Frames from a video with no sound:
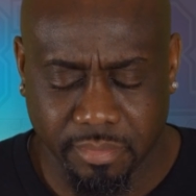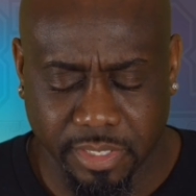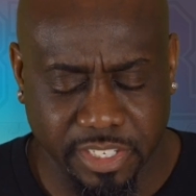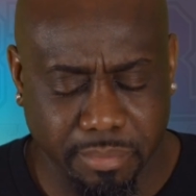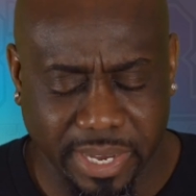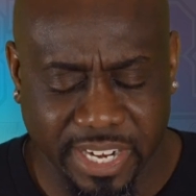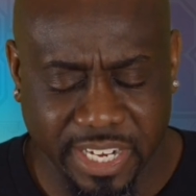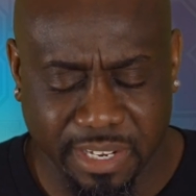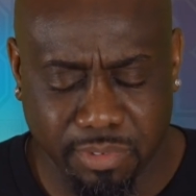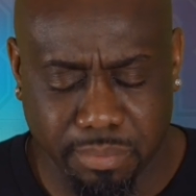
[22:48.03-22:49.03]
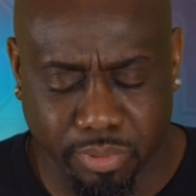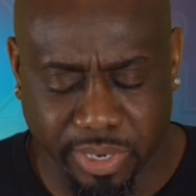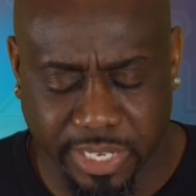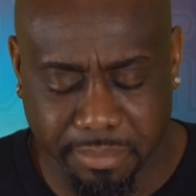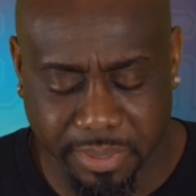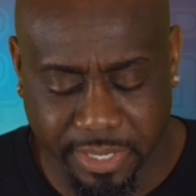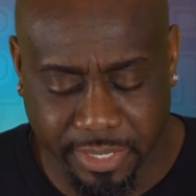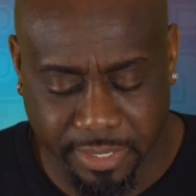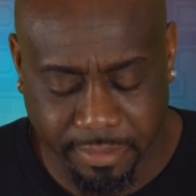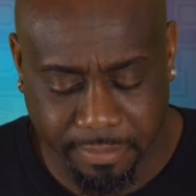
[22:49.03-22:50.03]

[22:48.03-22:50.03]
In your mighty name we pray, amen.